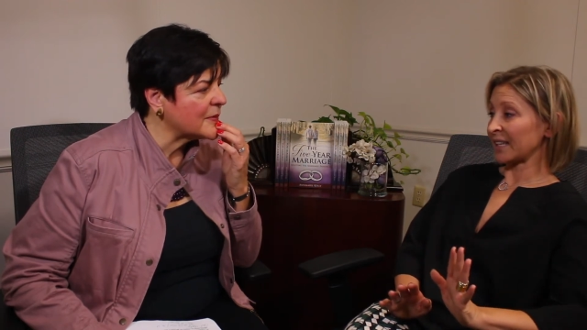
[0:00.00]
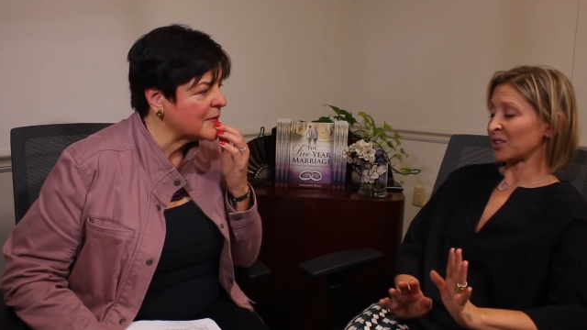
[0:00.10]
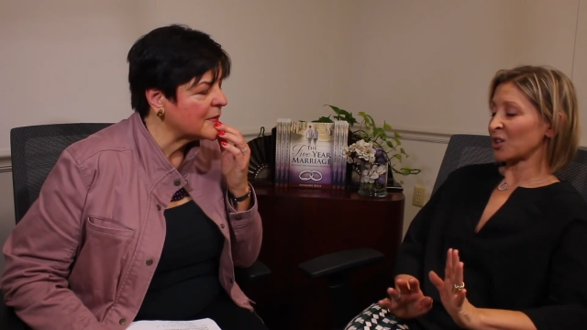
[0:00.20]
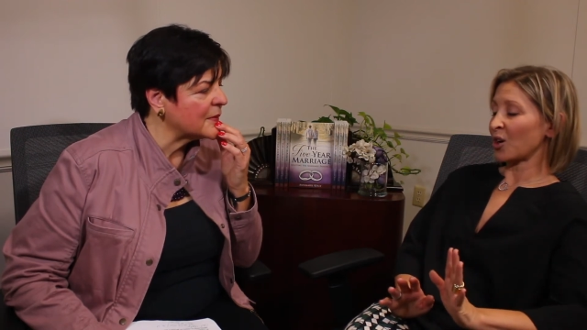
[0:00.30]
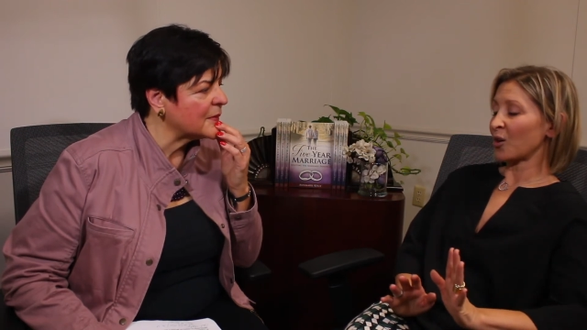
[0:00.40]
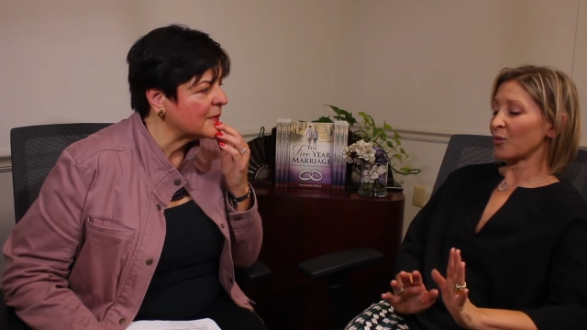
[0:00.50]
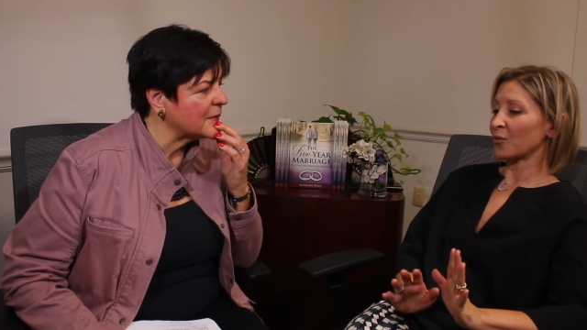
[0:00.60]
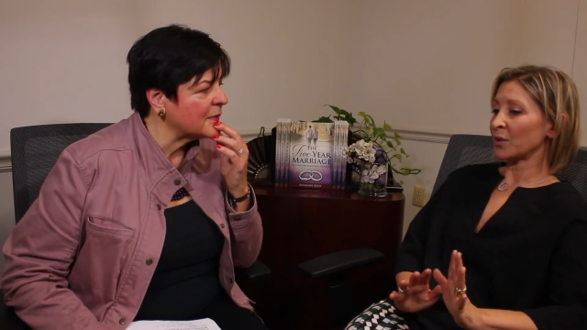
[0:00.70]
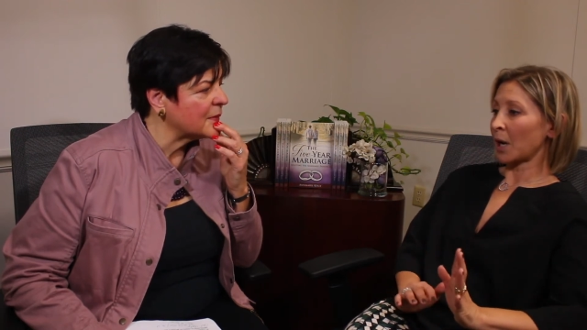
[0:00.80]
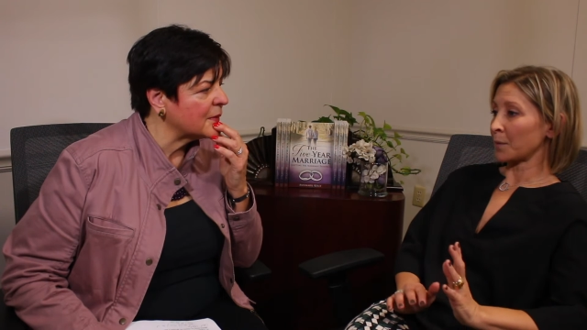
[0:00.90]
Speaker 1: and
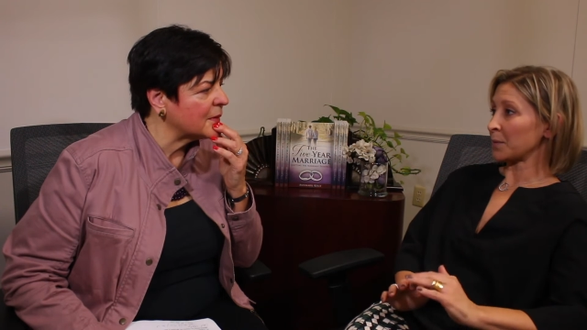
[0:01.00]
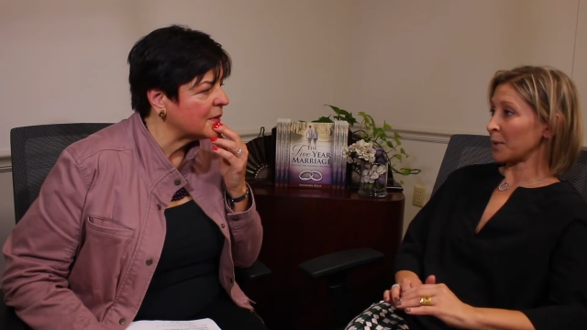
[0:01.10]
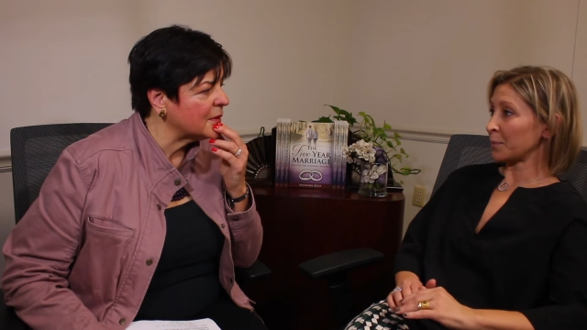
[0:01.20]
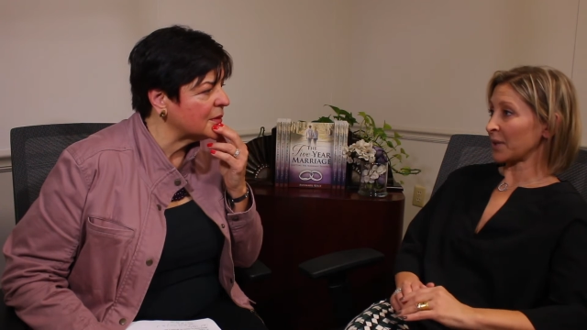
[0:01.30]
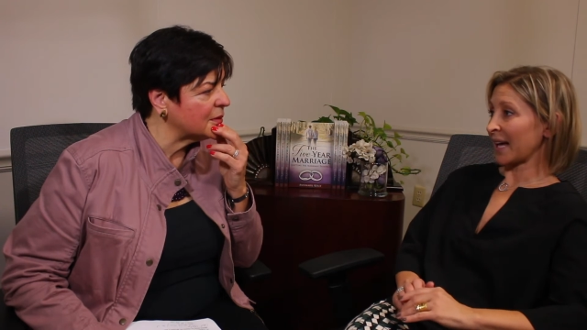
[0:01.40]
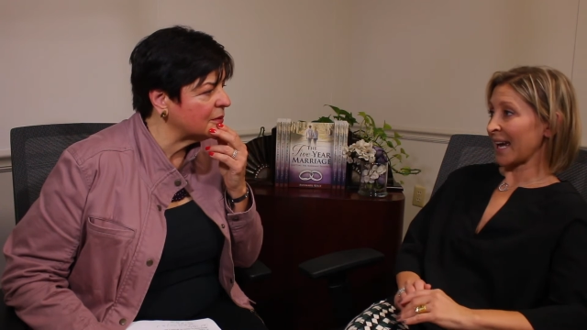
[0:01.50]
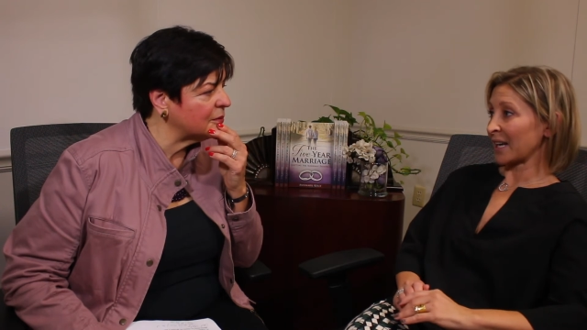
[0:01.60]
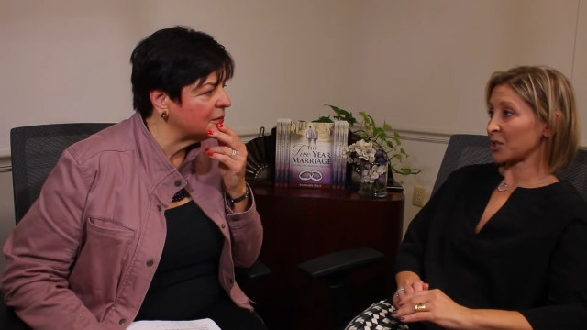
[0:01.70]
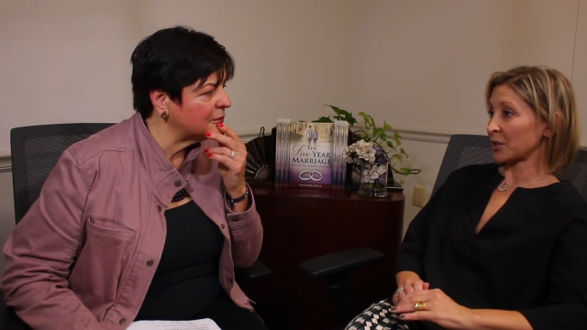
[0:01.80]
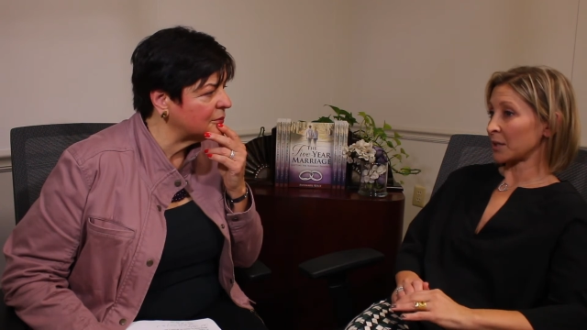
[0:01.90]
so not many people had
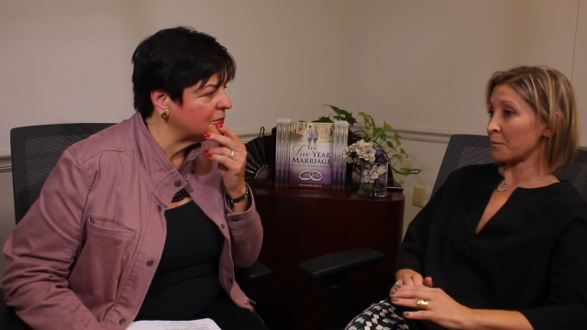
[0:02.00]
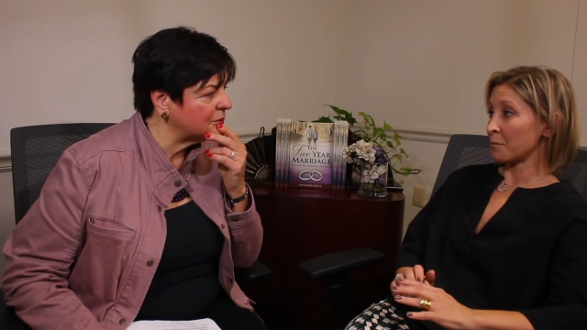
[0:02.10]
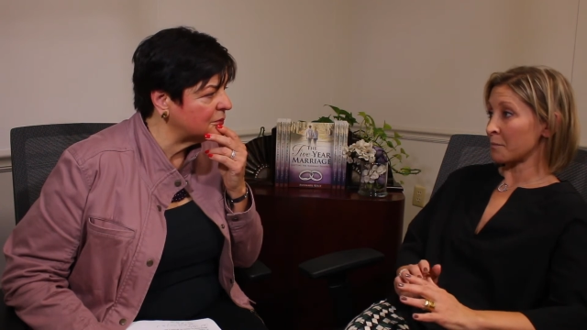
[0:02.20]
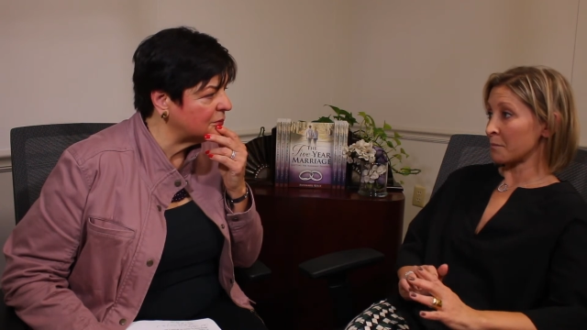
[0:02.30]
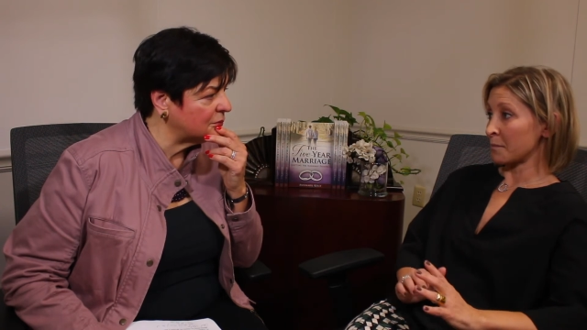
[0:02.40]
actually